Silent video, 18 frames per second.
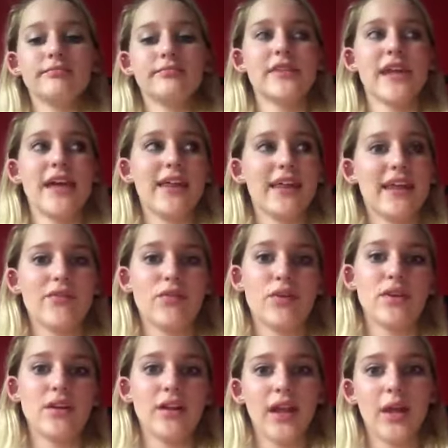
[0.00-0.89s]
telling
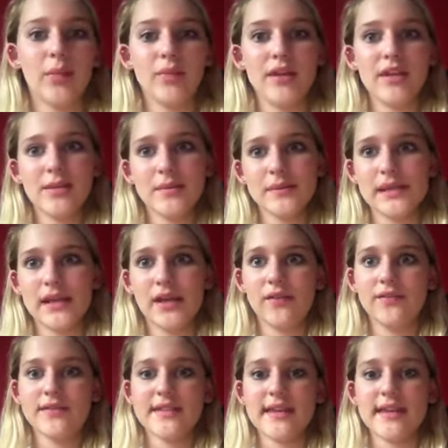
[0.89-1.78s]
everyone to, be
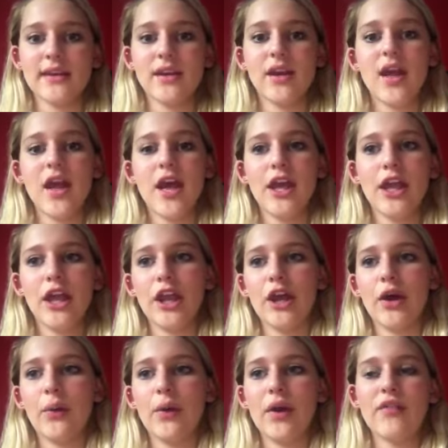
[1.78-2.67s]
themselves, and,
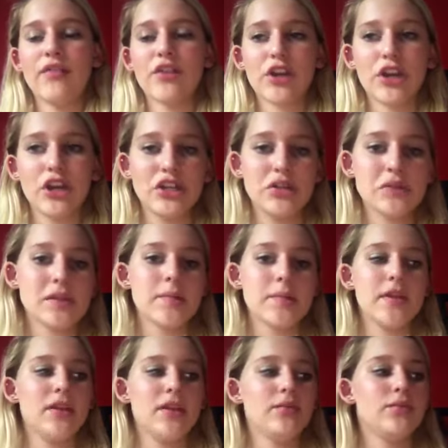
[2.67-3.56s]
if you're going to do
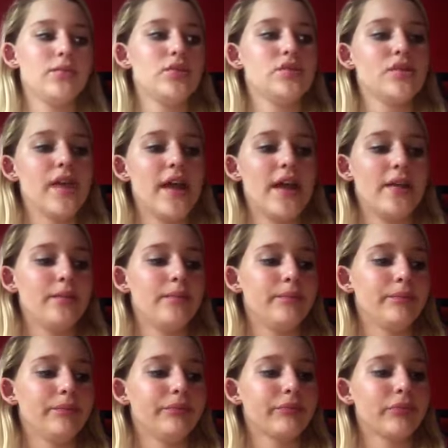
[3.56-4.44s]
something, then,
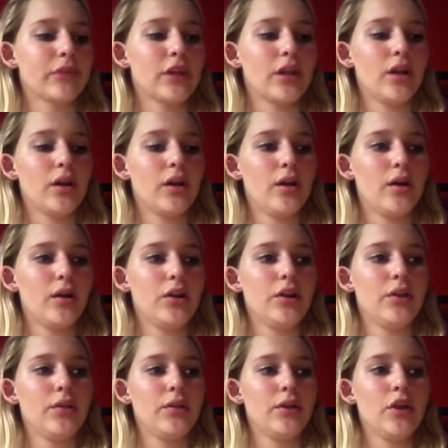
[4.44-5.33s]

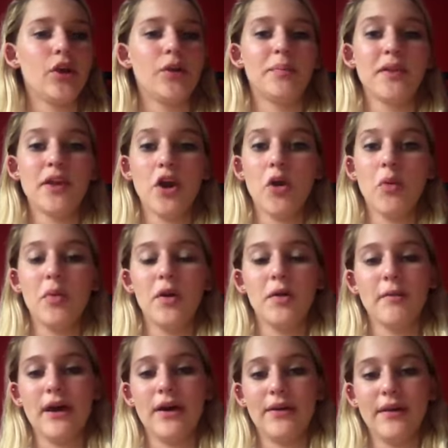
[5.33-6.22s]
be open
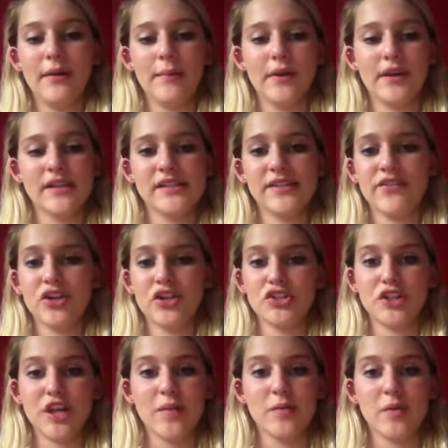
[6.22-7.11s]
about it, because if you're
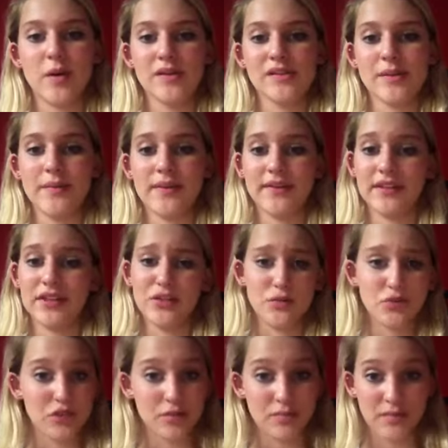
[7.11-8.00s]
ashamed about something, then you
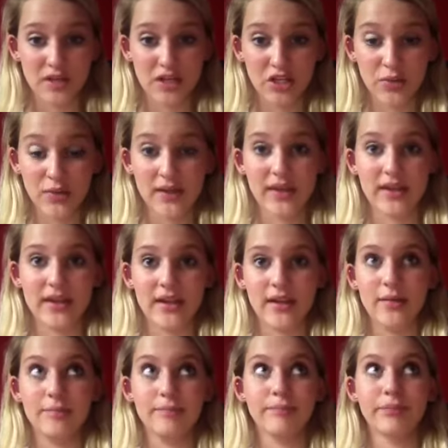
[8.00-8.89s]
shouldn't be doing it,
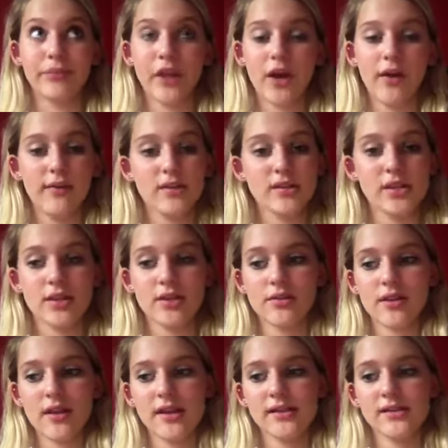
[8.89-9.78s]
and all those other
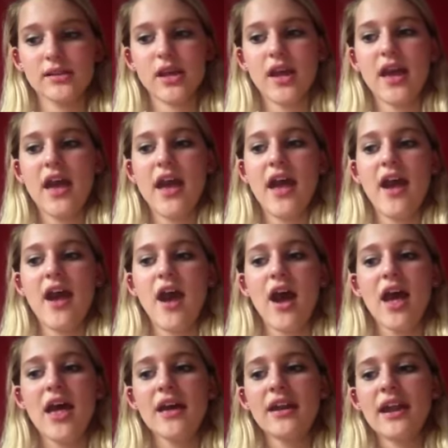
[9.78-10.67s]
things.
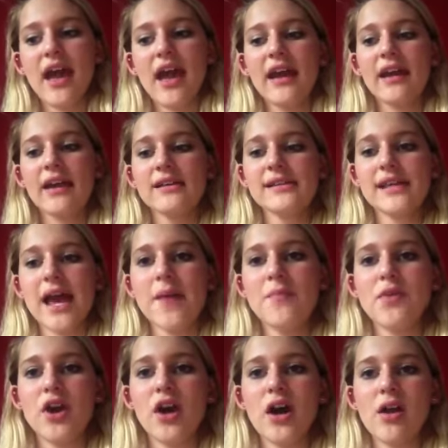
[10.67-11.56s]
And I guess
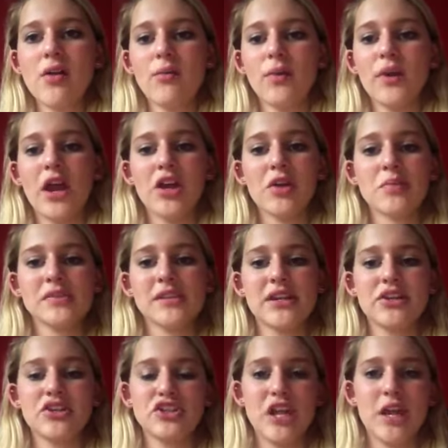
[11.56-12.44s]
I'm not
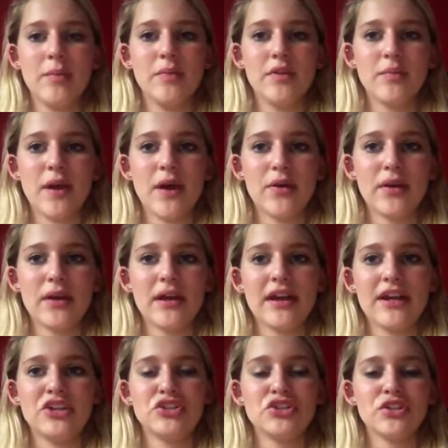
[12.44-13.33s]
100% ashamed about it.
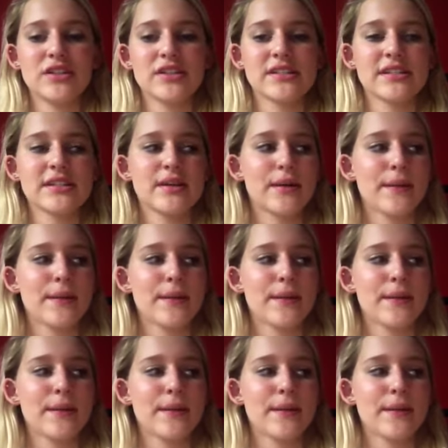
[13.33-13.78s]
It's just